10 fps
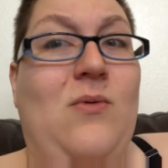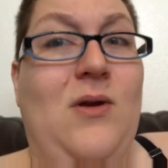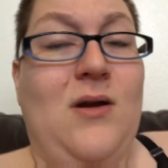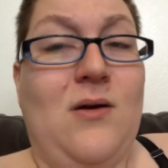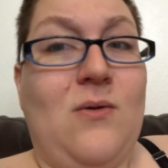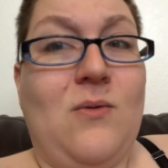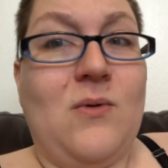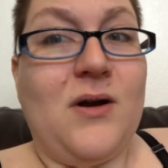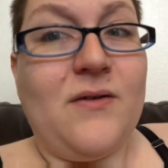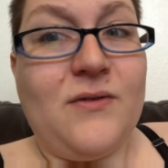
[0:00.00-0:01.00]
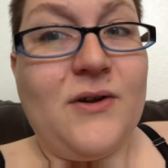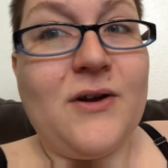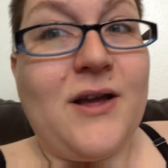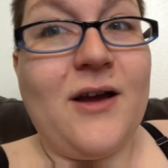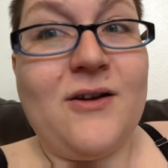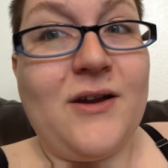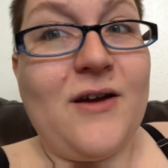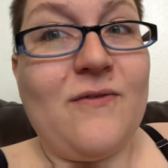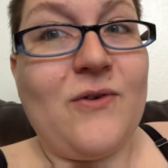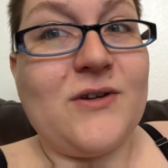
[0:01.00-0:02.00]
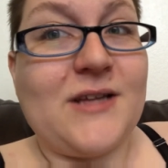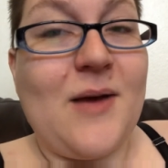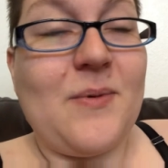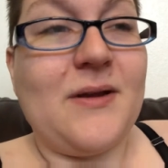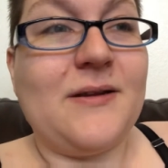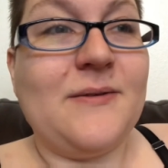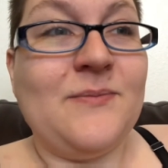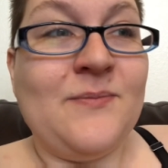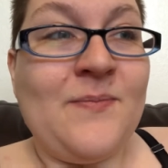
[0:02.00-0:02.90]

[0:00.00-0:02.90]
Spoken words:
you know, whatever you're counting down for has happened.